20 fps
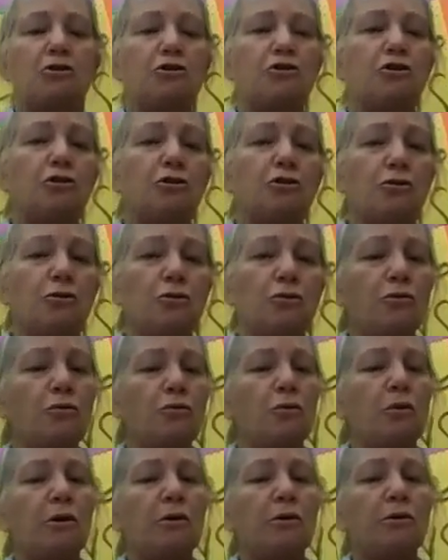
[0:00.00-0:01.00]

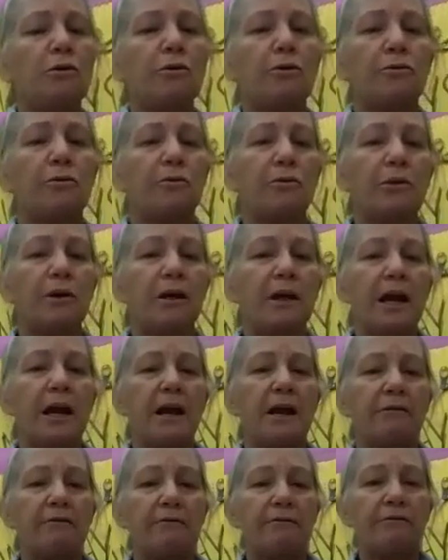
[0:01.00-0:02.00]
2, 3,
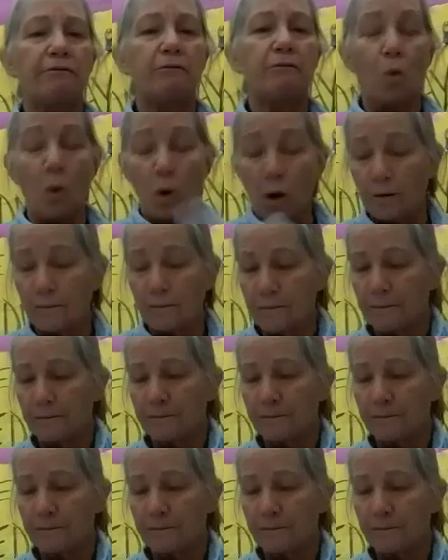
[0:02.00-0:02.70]
and 4.